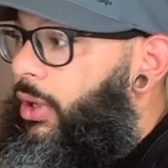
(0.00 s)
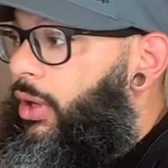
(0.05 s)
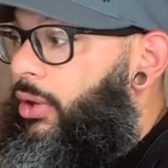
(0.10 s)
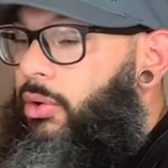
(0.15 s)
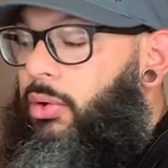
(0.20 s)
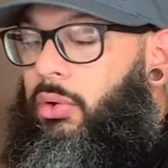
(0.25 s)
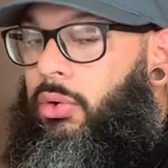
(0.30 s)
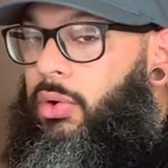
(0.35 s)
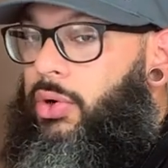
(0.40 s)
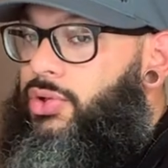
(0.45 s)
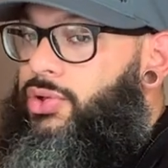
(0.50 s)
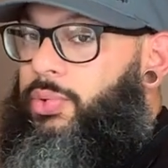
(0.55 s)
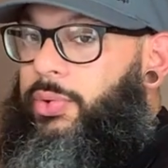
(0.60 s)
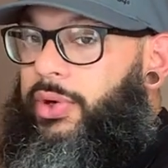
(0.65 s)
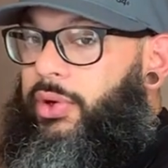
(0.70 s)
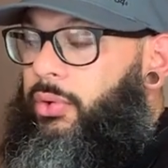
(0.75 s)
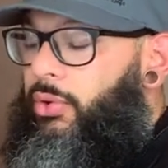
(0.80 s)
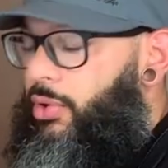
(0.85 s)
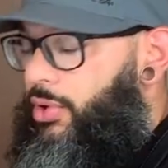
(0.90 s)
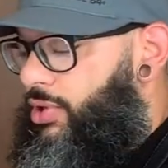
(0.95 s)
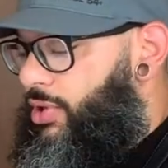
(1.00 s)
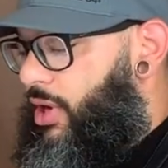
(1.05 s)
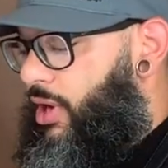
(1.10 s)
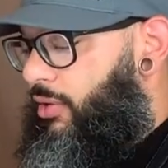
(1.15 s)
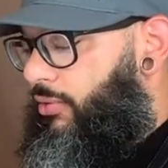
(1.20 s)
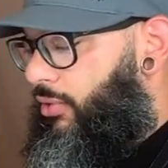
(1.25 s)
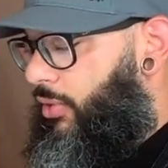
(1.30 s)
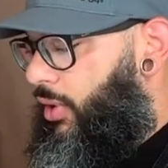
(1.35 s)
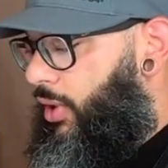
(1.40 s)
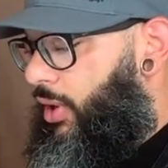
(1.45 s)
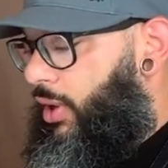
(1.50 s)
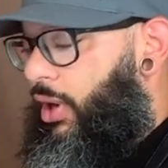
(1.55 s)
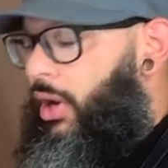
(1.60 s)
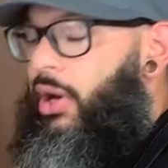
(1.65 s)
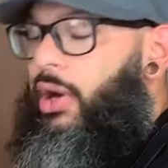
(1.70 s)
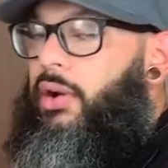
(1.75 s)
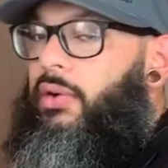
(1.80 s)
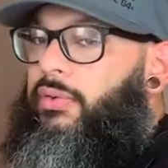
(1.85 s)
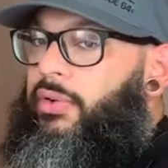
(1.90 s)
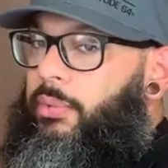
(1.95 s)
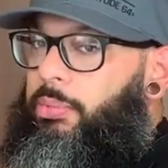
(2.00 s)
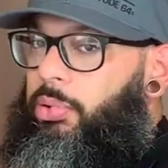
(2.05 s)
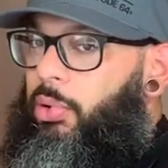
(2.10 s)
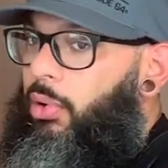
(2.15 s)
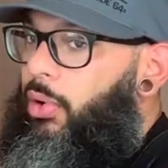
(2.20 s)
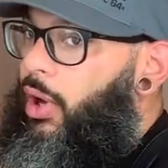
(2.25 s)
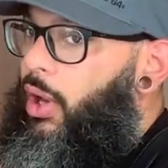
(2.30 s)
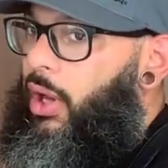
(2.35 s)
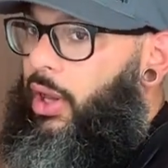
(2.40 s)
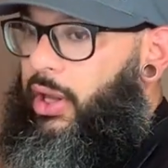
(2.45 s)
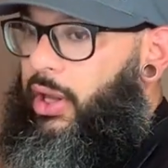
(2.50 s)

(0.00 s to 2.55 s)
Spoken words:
either or sweet or savory. For pork, I